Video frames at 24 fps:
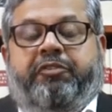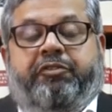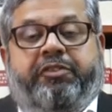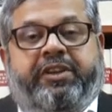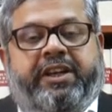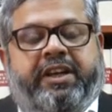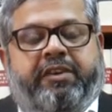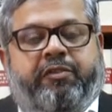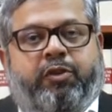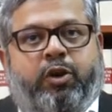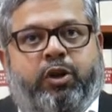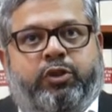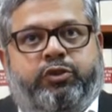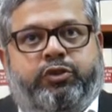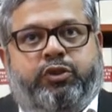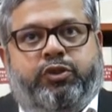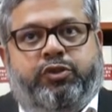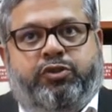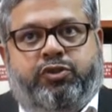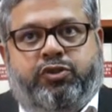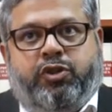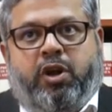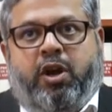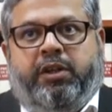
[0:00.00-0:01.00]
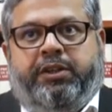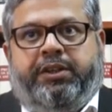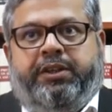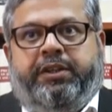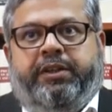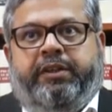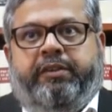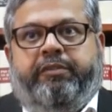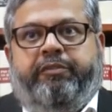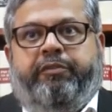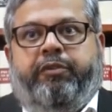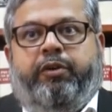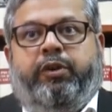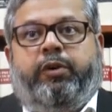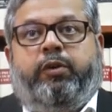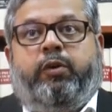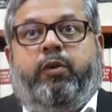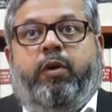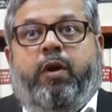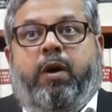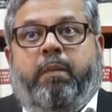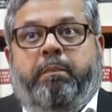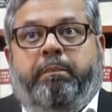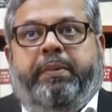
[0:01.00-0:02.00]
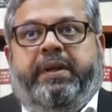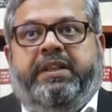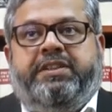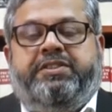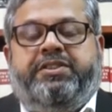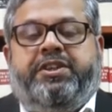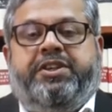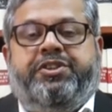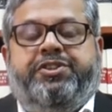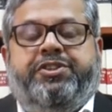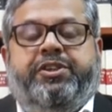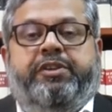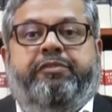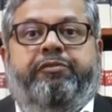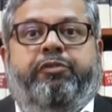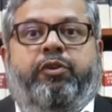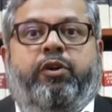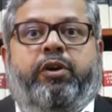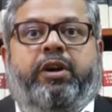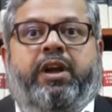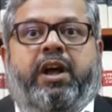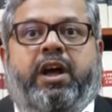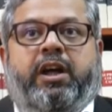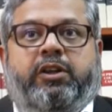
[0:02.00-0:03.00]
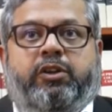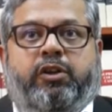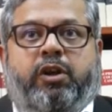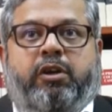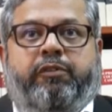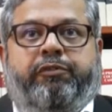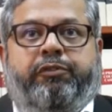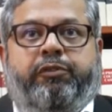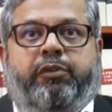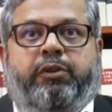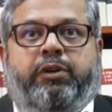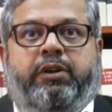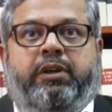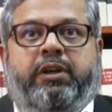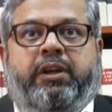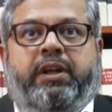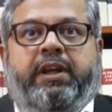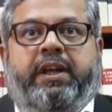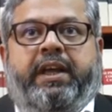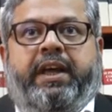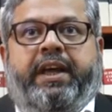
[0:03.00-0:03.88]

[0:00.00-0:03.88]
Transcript: We have also sought for compensation for unlawful